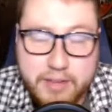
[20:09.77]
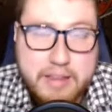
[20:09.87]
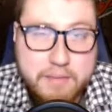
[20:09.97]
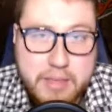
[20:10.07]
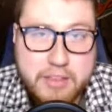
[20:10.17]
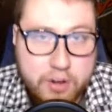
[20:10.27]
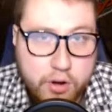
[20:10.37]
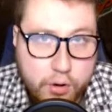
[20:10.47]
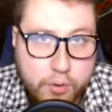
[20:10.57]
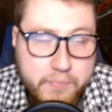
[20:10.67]
maybe they're
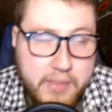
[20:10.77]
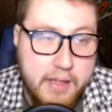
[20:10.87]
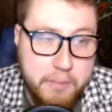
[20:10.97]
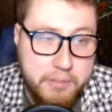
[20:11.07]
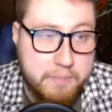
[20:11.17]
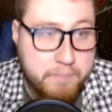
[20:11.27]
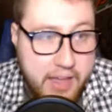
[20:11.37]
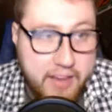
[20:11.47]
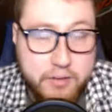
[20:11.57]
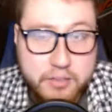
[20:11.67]
home, but the
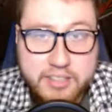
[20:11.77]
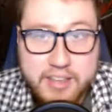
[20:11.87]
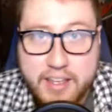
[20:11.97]
Bengals,